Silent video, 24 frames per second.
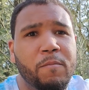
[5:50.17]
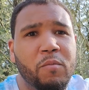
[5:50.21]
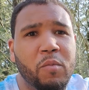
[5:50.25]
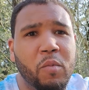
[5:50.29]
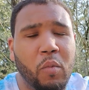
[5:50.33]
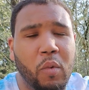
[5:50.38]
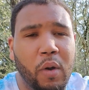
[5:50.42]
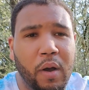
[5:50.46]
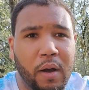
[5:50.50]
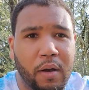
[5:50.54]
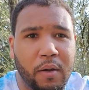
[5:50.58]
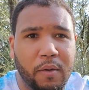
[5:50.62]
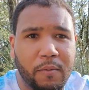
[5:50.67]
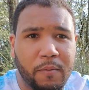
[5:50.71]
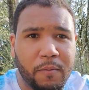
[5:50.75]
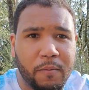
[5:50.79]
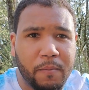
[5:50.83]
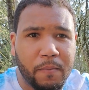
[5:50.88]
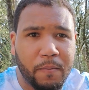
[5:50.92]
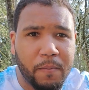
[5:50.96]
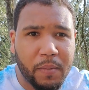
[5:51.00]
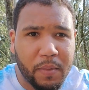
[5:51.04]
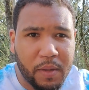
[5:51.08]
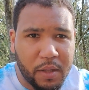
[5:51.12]
Well,
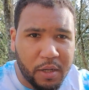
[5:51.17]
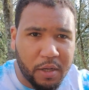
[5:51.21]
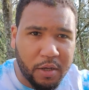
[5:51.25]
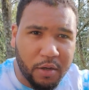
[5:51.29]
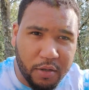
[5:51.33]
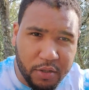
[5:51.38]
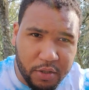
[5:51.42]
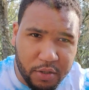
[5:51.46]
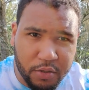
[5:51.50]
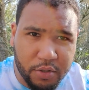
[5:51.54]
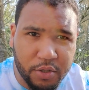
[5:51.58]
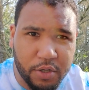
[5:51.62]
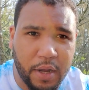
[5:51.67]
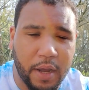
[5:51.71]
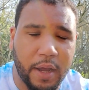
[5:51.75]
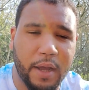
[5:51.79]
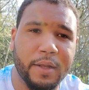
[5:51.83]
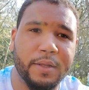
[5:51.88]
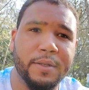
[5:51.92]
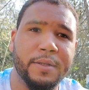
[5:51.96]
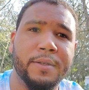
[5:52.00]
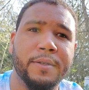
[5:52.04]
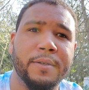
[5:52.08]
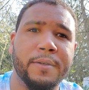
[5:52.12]
here's your
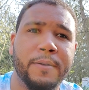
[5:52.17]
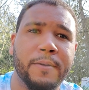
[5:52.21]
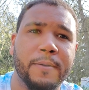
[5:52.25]
chance.